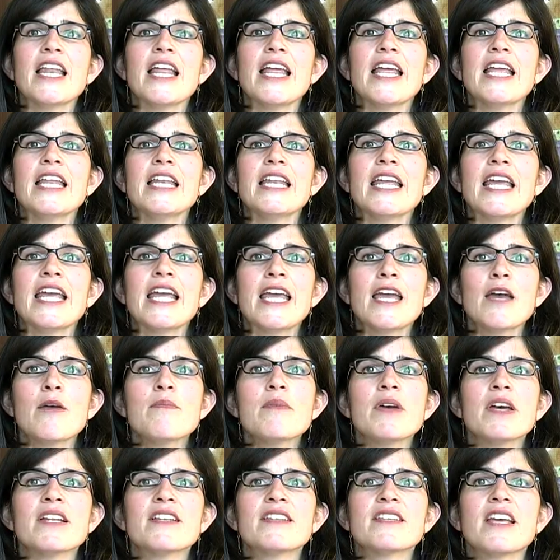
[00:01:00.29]

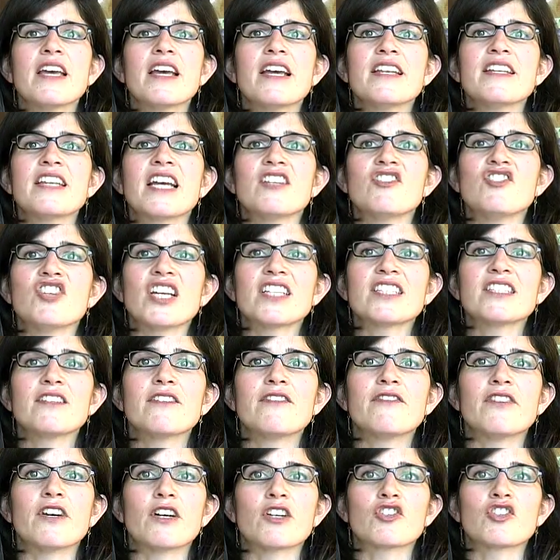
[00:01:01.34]
inhibit digestive
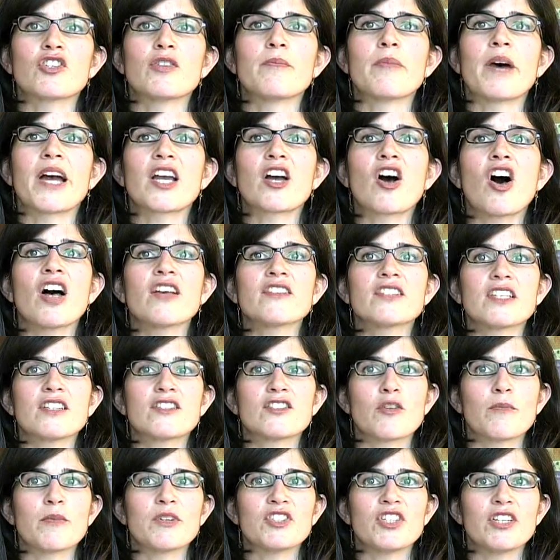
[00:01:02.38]
function by causing
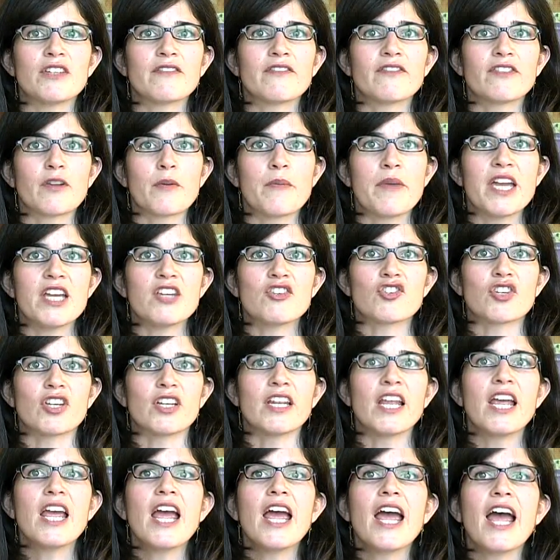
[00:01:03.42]
so much inflammation,
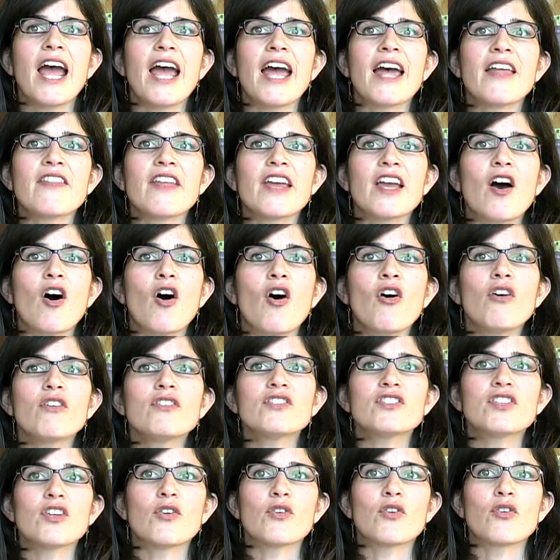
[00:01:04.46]
and they
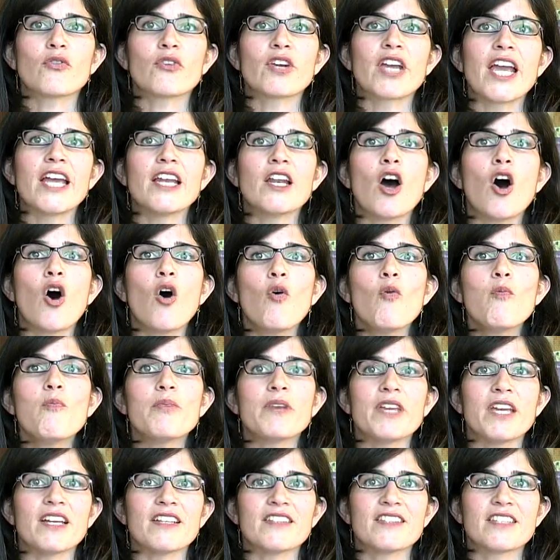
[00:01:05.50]
also create
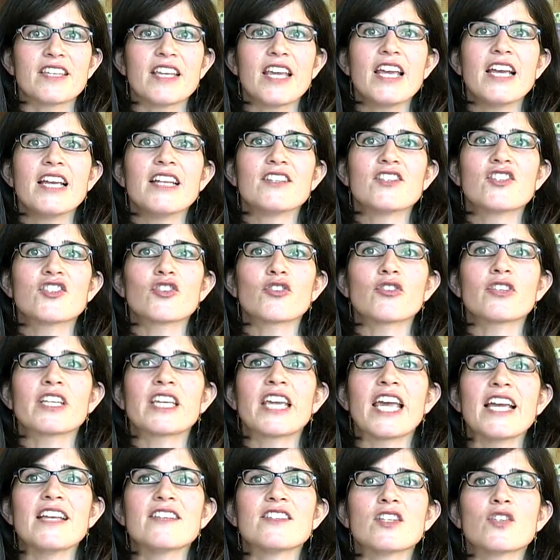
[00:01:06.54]
opiates in certain
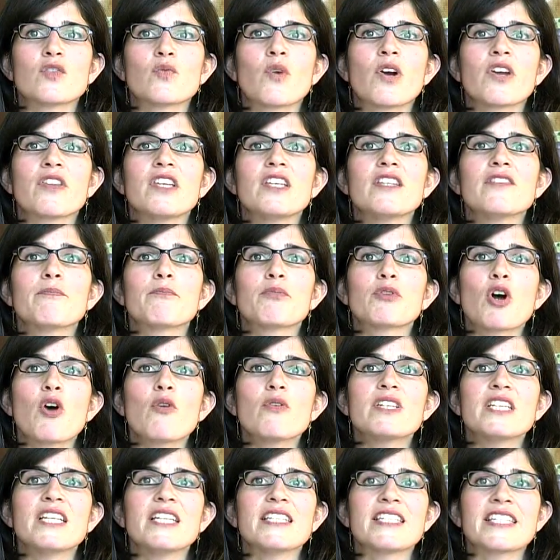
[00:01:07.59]
cases where these
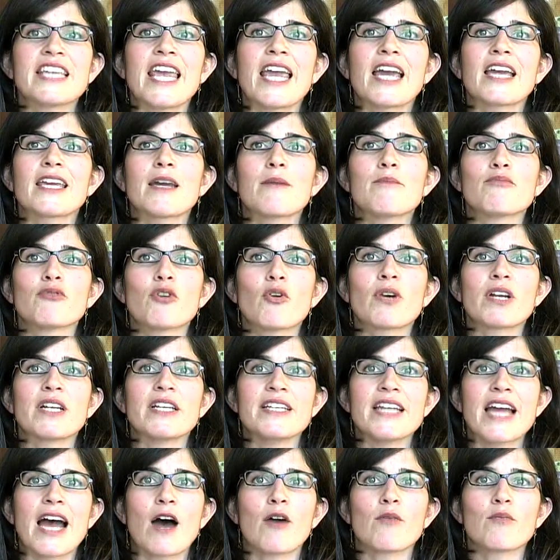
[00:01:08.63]
proteins can't get broken
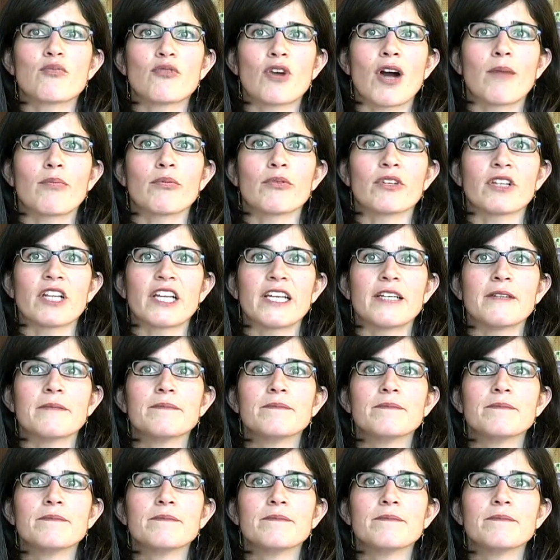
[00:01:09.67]
down properly.